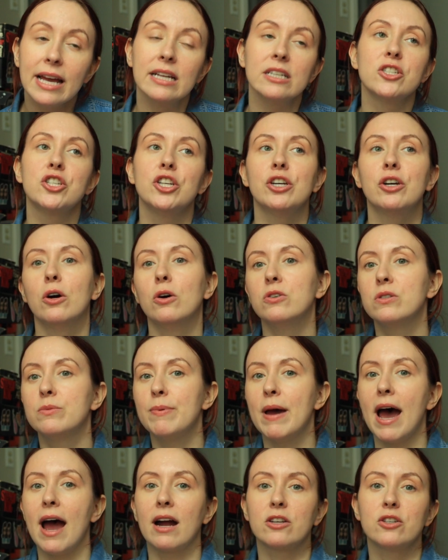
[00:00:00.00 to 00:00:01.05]
and she goes
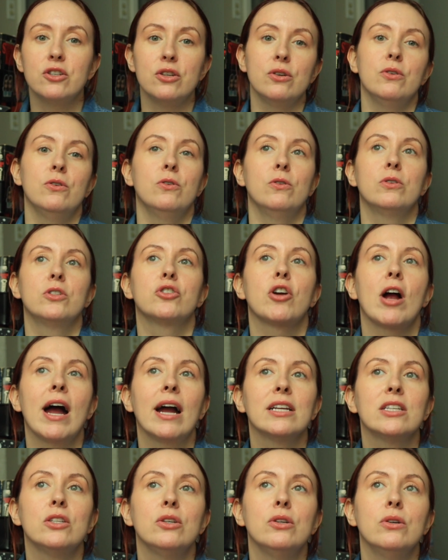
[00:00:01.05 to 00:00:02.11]
back to
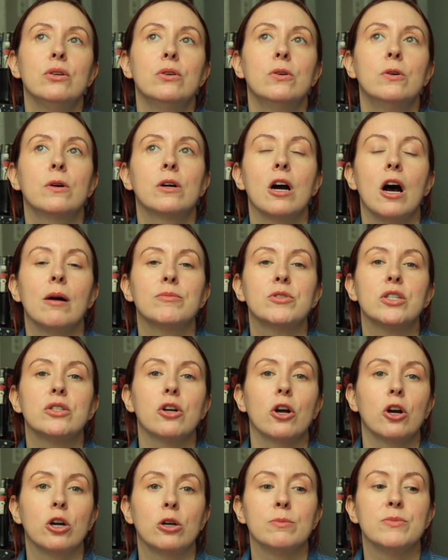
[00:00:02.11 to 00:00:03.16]
try to come to
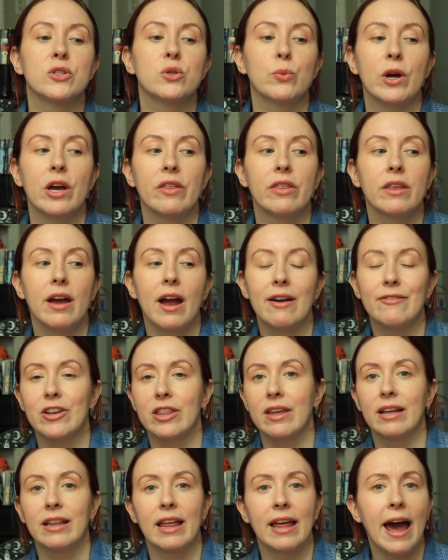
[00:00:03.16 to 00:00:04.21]
terms with
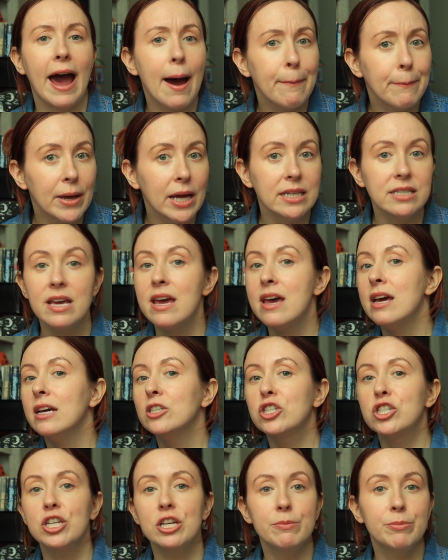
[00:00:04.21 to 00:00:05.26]
everything that happened.
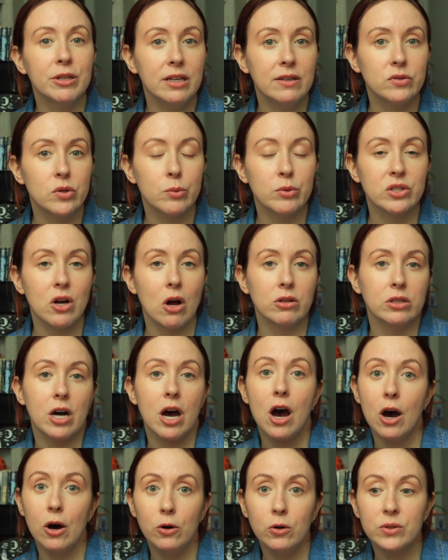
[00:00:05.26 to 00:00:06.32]
She believes it was all a
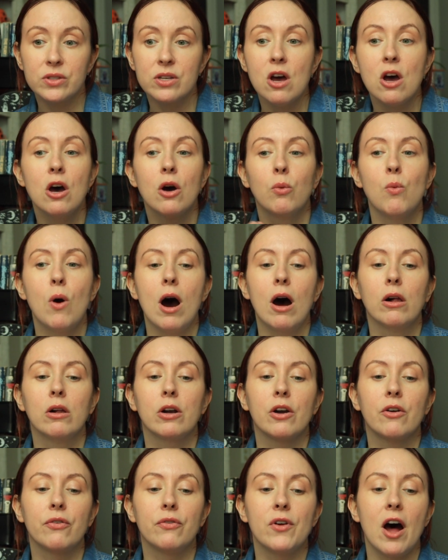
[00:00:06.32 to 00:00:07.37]
hoax, while
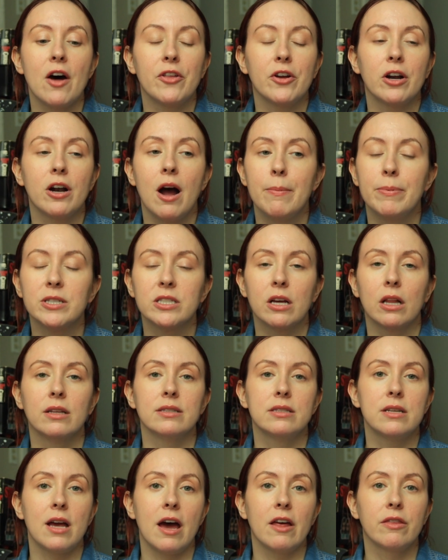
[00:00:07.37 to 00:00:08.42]
her father, up until
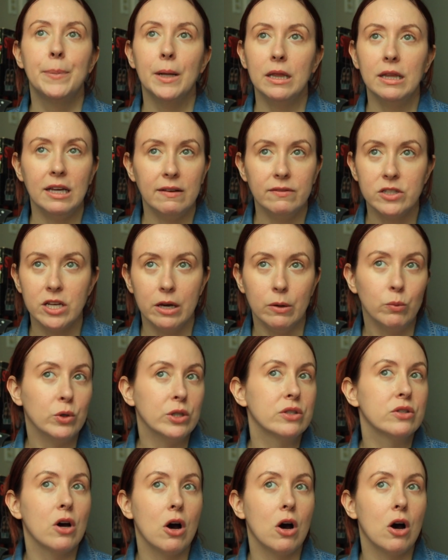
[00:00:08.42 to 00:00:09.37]
his death, believed it was